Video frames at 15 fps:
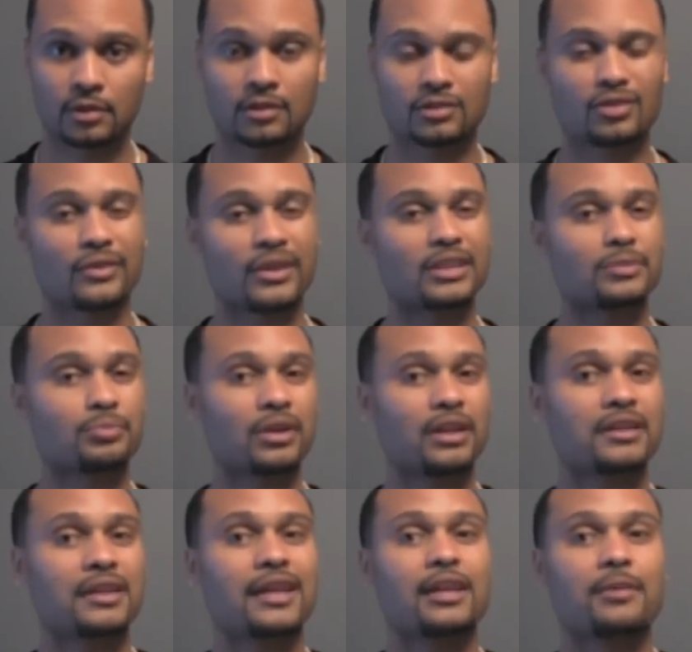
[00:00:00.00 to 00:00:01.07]
So that's
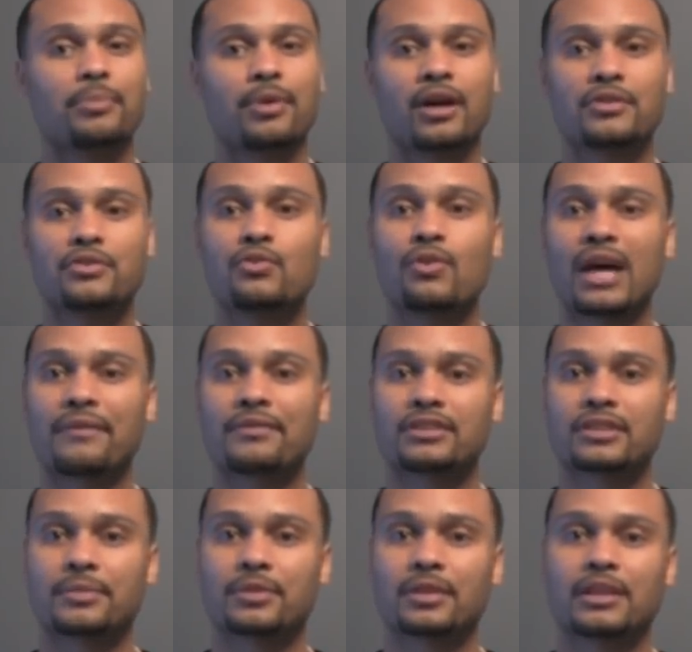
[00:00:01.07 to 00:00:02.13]
predicated upon you having
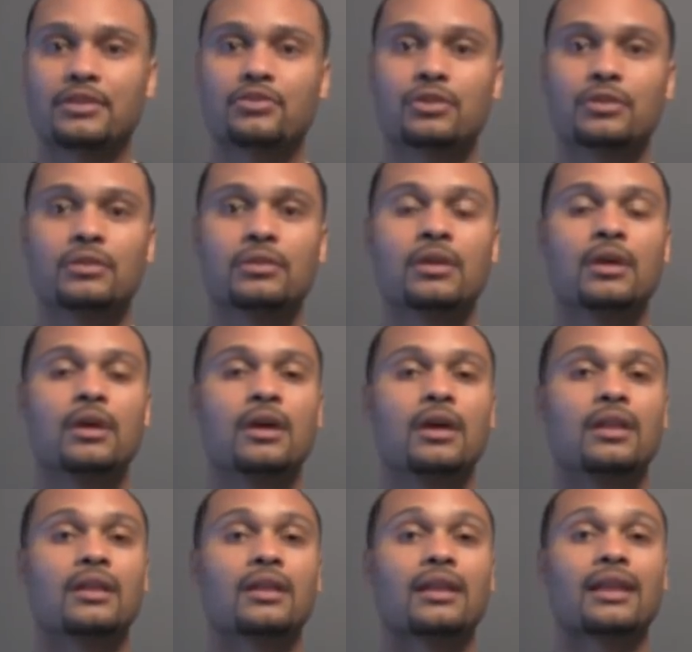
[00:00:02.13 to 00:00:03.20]
something that you can
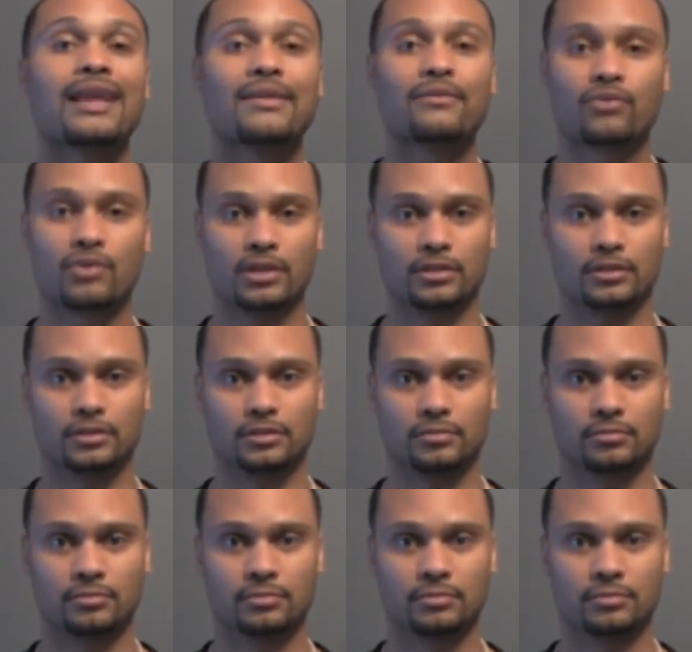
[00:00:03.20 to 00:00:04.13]
leverage.